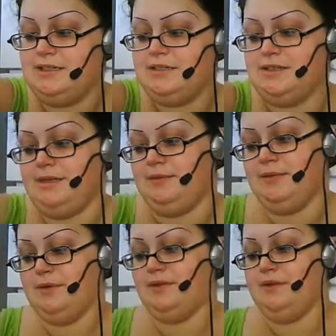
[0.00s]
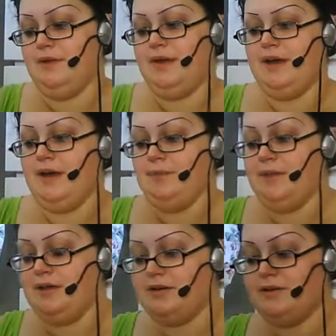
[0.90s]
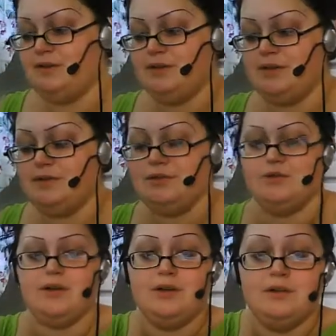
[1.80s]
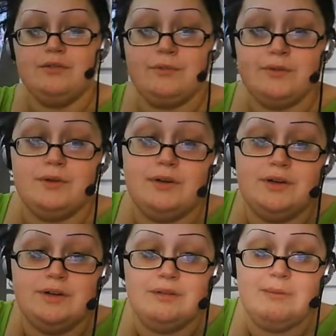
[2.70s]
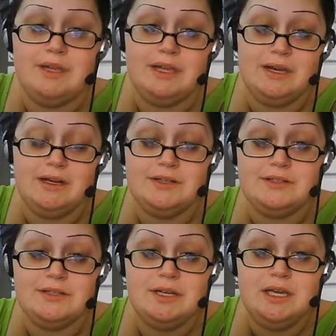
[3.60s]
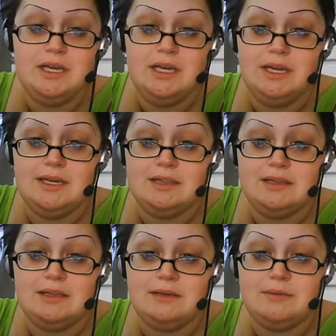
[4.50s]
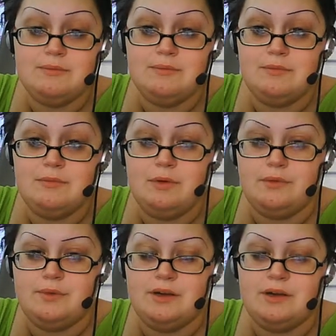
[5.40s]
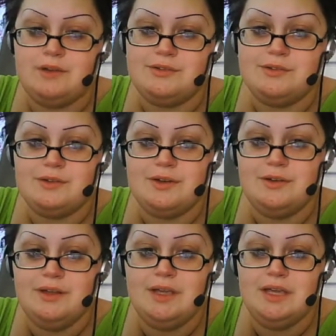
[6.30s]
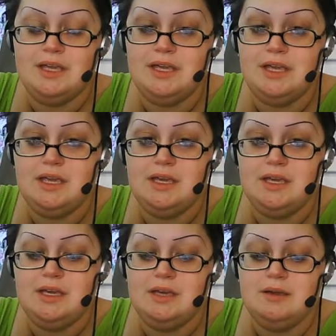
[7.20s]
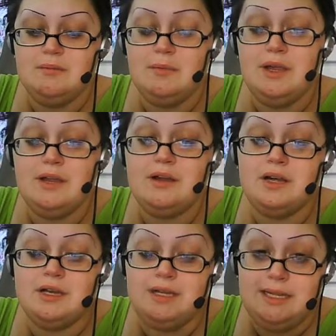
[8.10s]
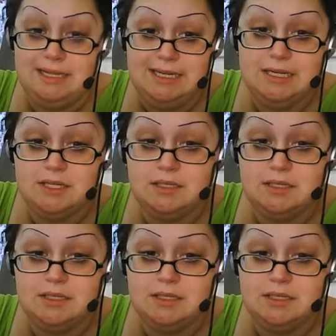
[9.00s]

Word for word: Alright, well, I'm here to do a tutorial for the beginners, and, um, oh, I'm sorry, not a tutorial, a, what you're gonna need